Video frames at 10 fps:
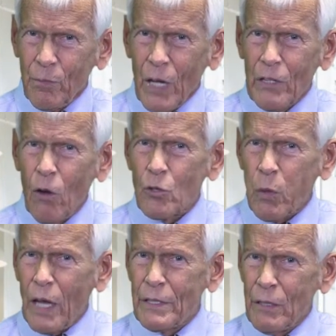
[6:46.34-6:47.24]
Now notice
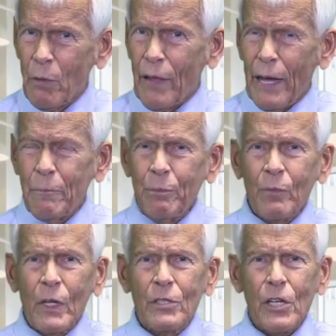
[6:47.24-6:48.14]
what I did with that.
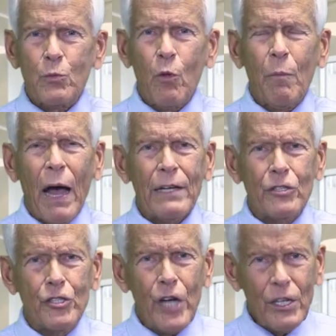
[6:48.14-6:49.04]
Just with my
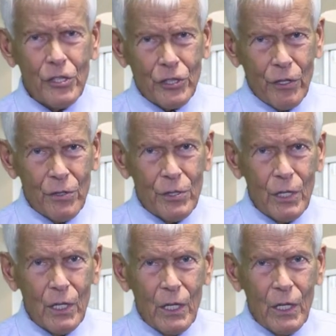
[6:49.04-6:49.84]
gestures